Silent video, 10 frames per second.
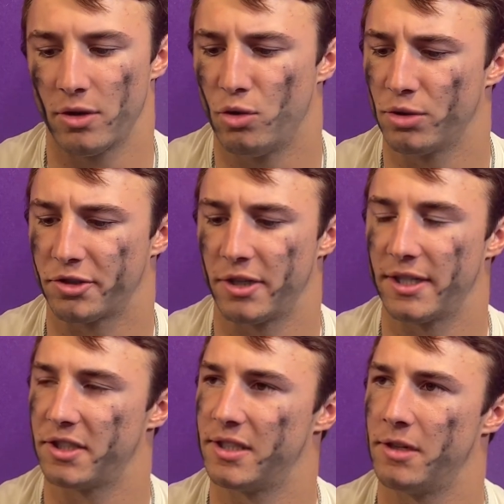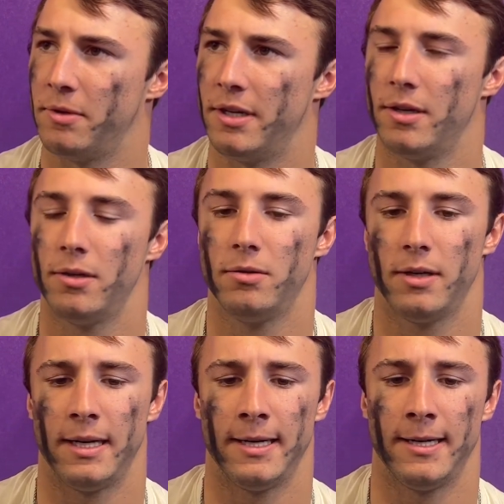of the coolest traditions that we do,
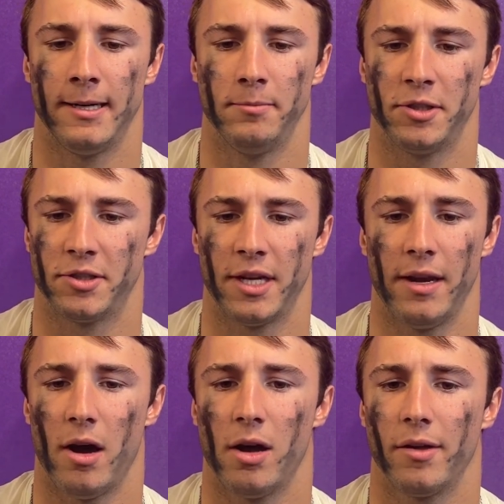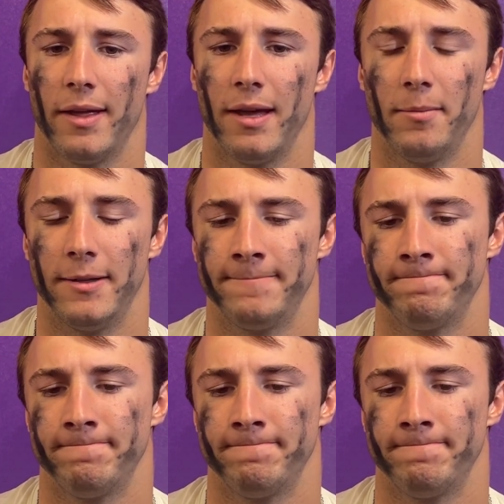just getting on to them, and,